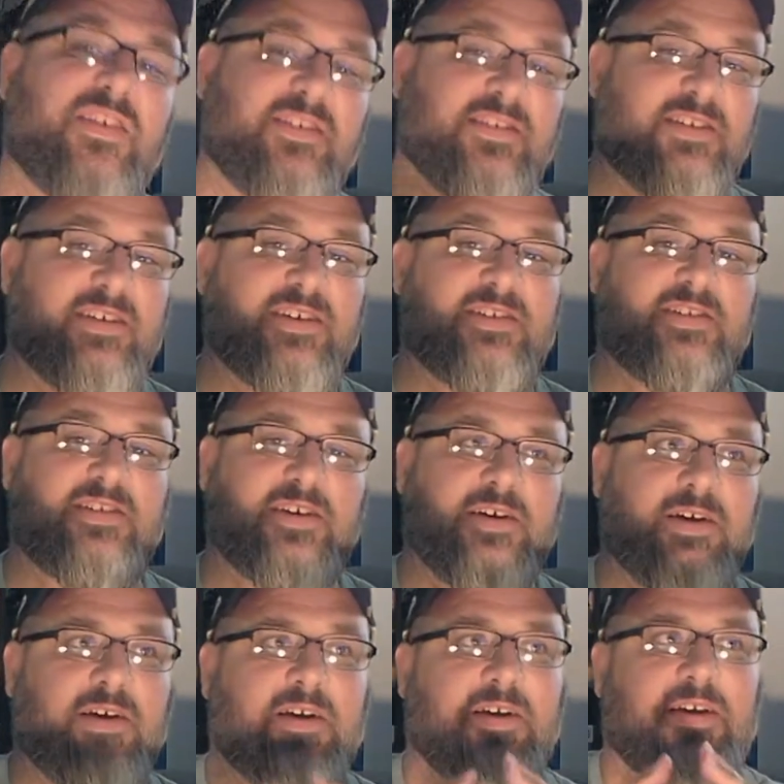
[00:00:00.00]
list
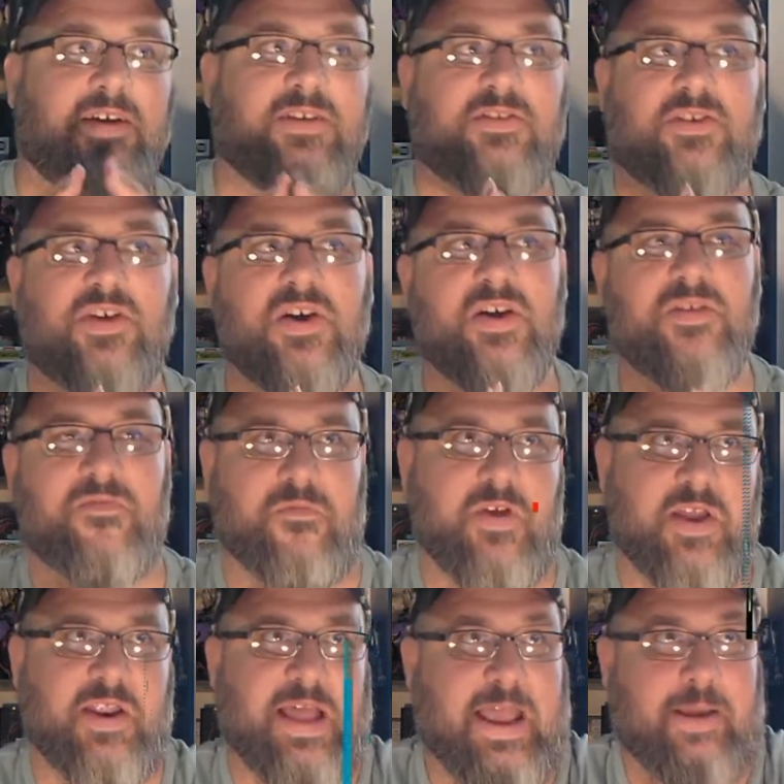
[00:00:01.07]
is good
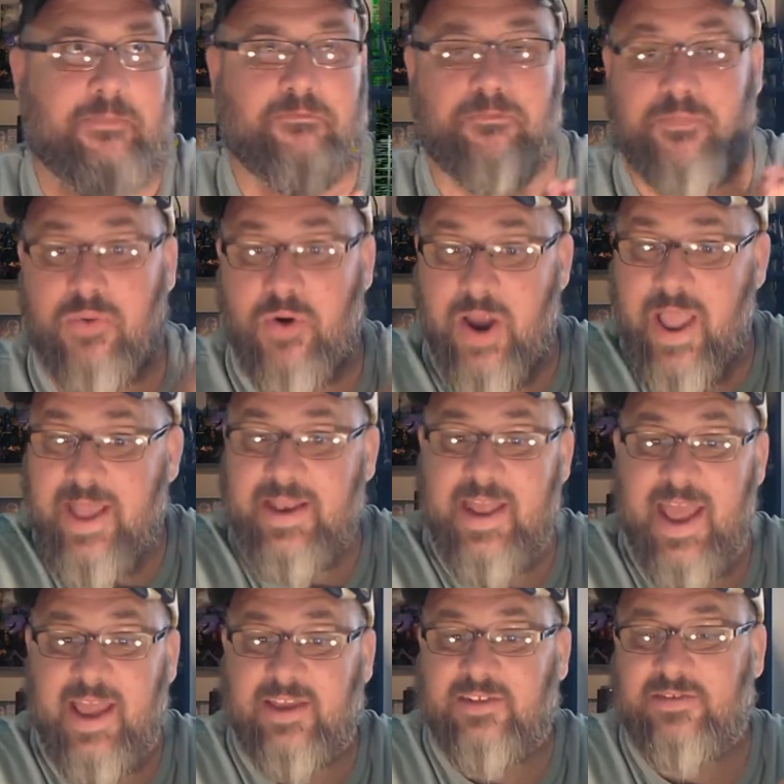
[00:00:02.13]
in like Braedan
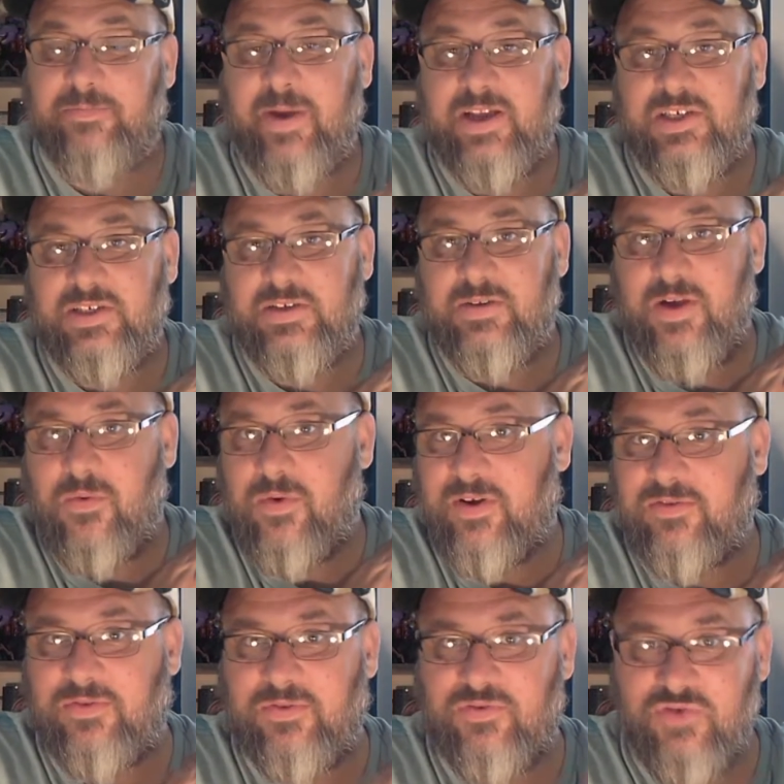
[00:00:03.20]
deck, especially that
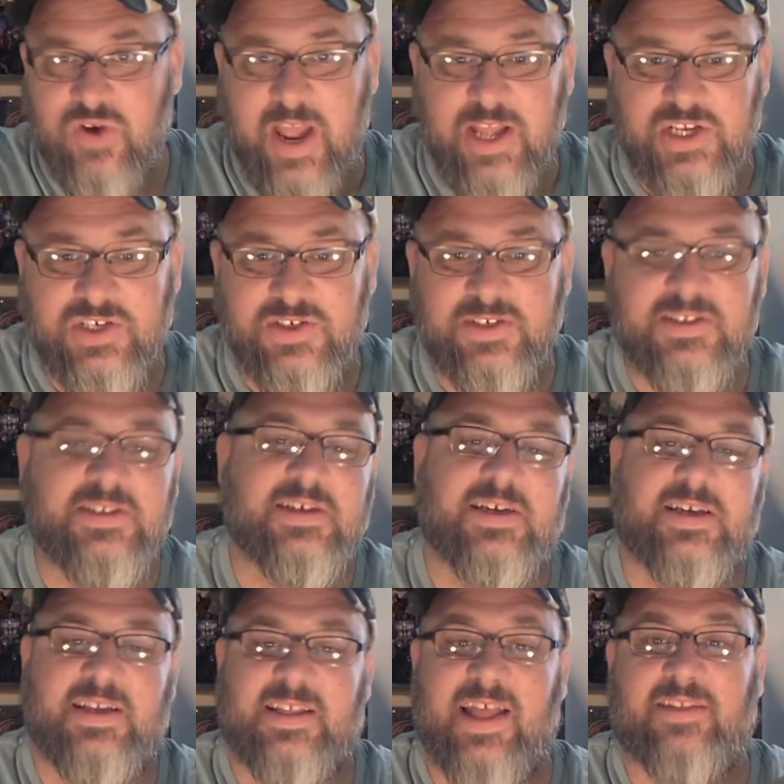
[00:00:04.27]
works with treasures.
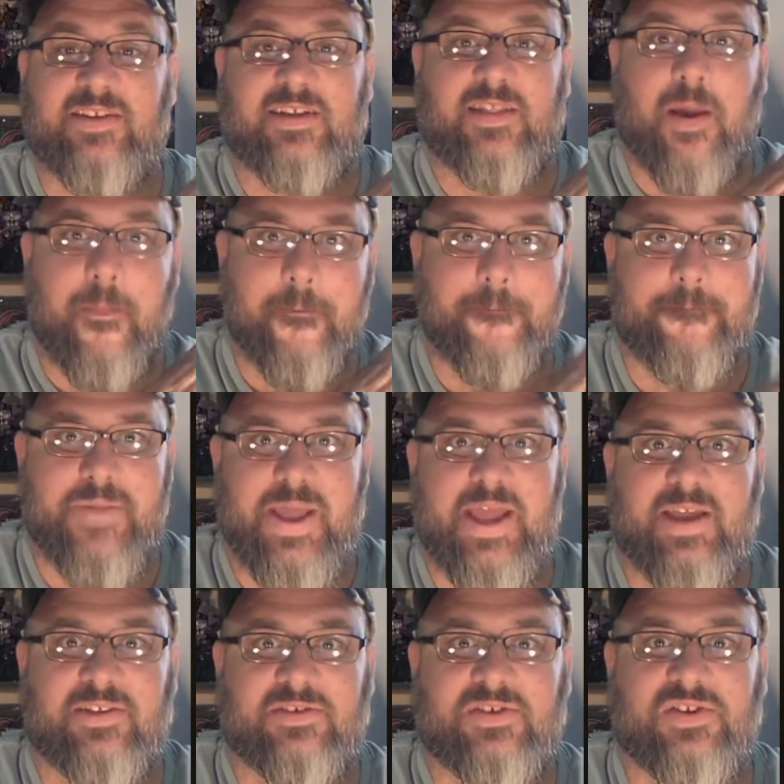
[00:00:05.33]
That's like the
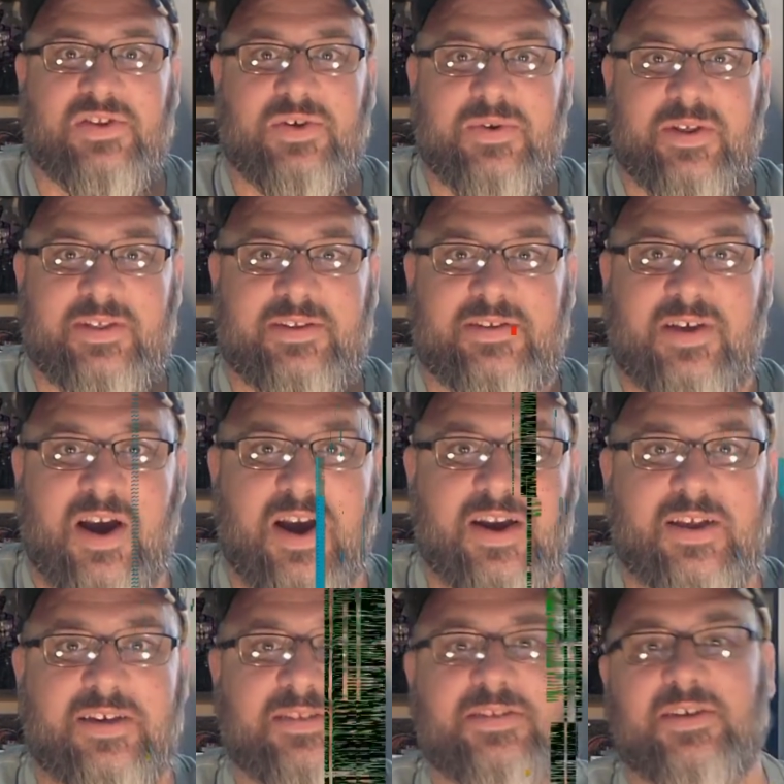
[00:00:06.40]
biggest clue what this card
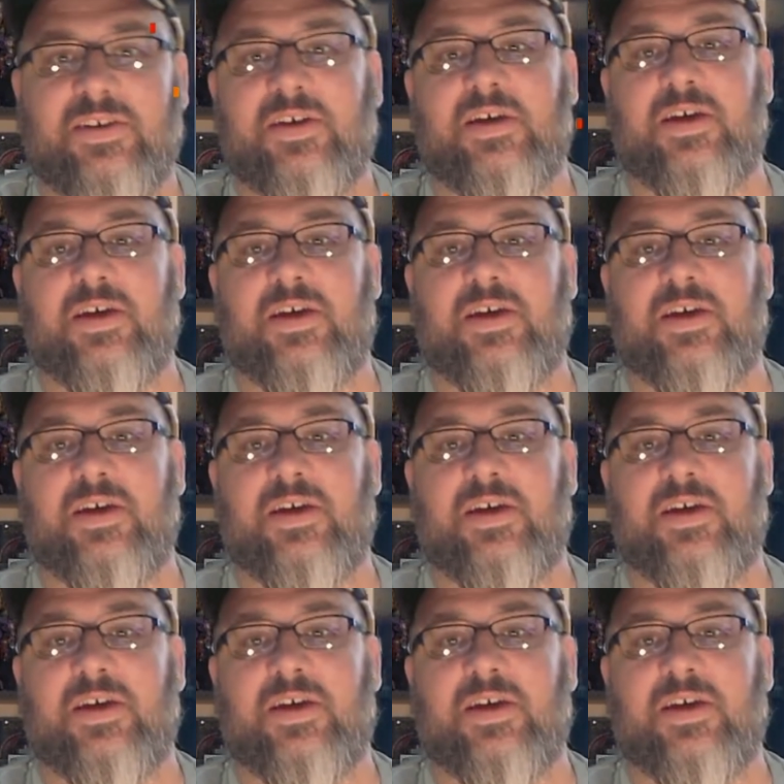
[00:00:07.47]
is.